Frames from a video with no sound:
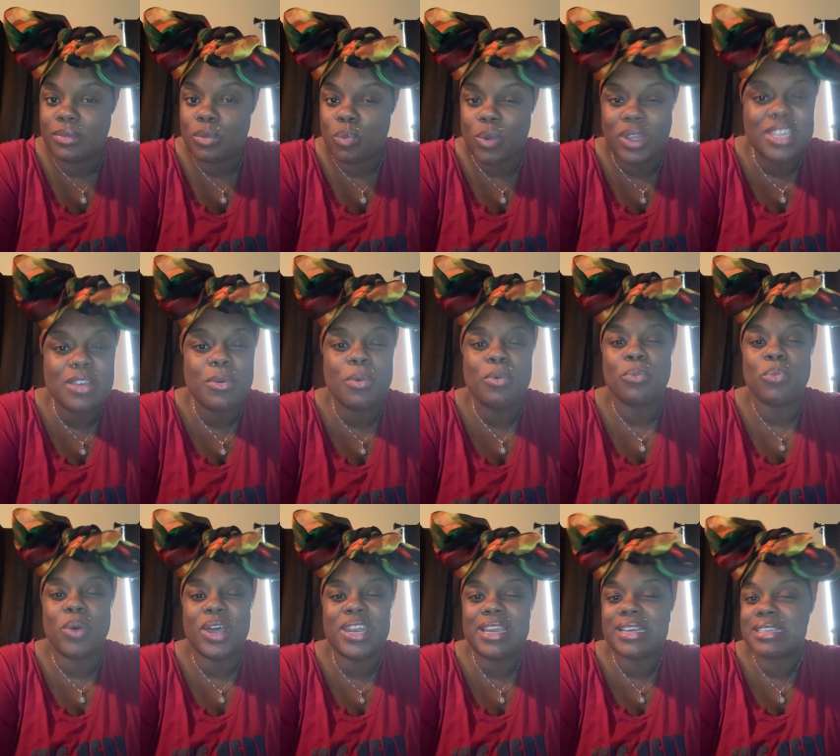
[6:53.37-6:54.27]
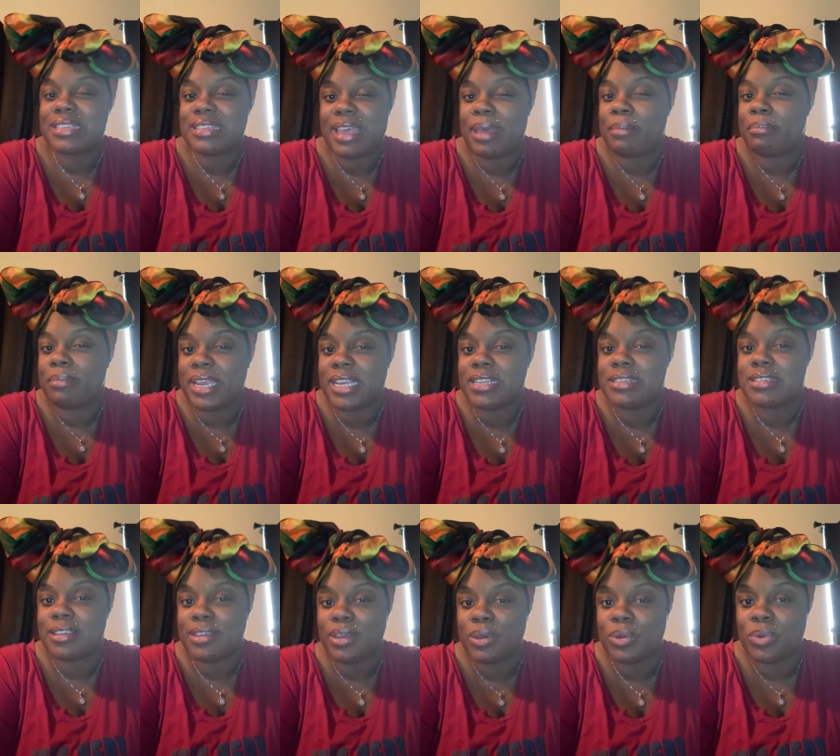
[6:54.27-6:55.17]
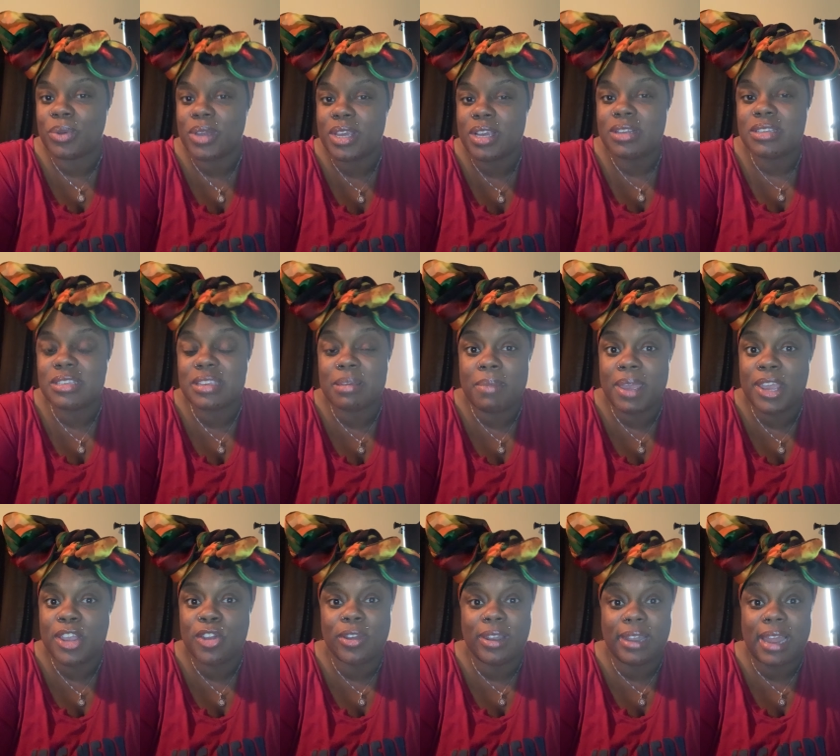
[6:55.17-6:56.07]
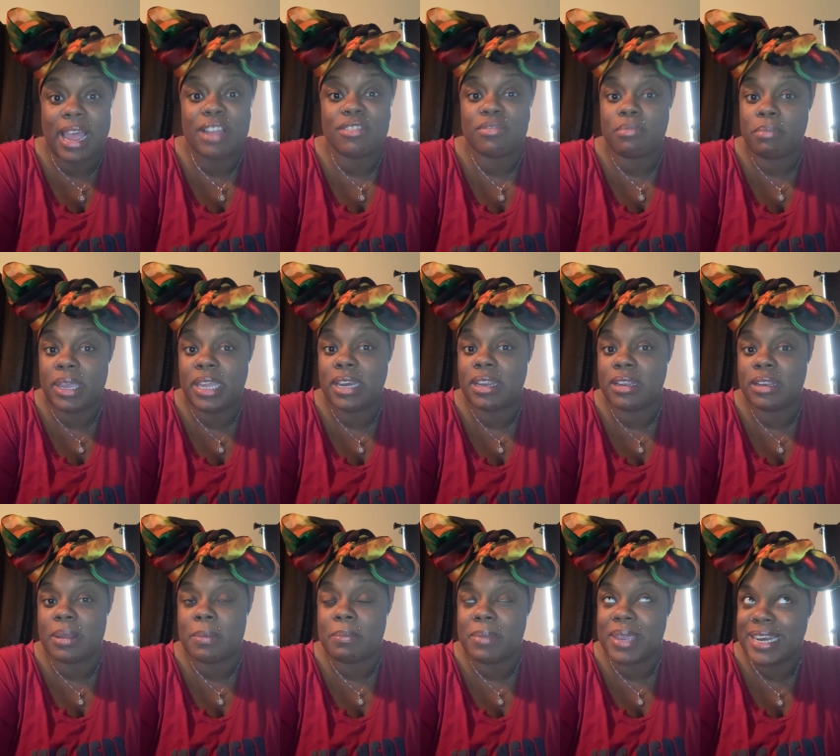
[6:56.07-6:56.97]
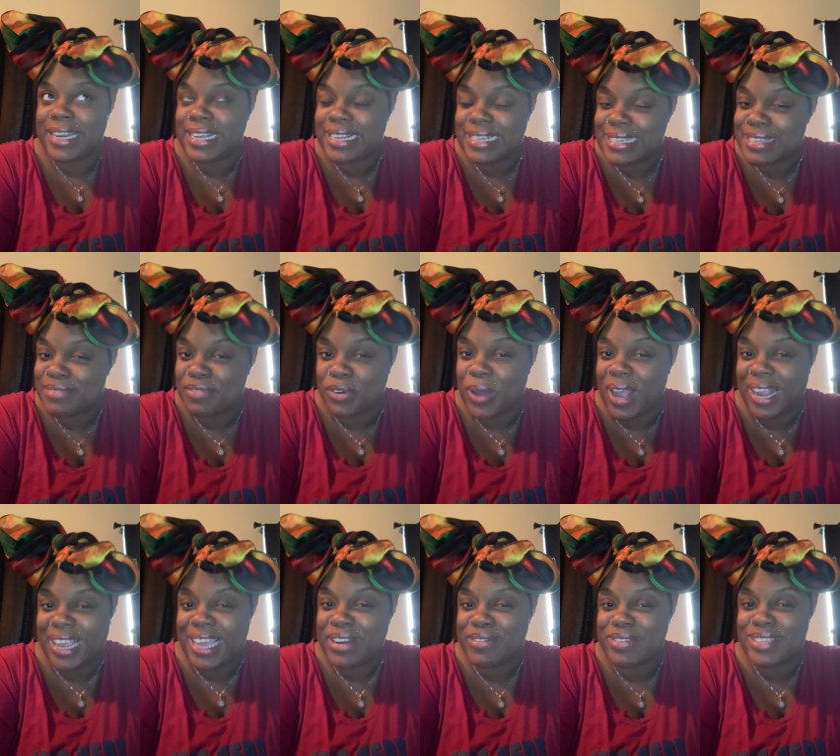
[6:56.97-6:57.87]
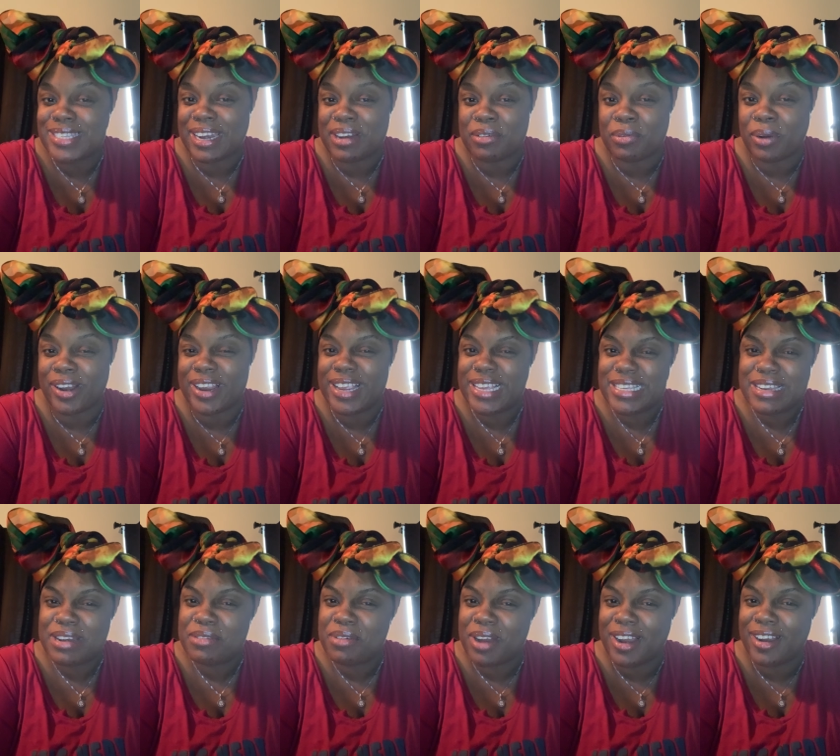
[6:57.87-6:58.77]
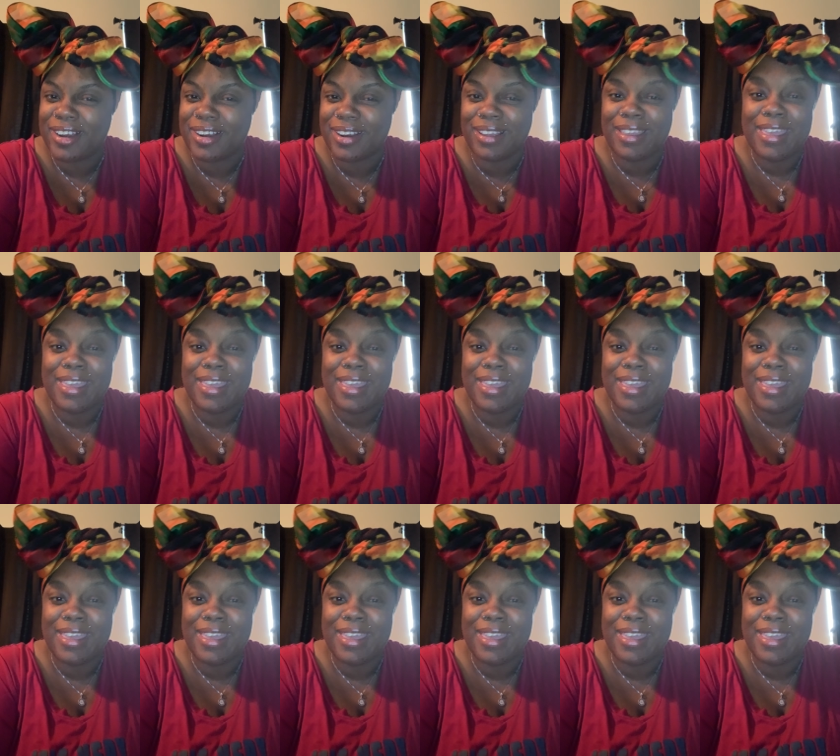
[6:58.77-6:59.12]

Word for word: What do what does that mean to you to make your life meaning meaningful? I can't even say that word. Is it a word?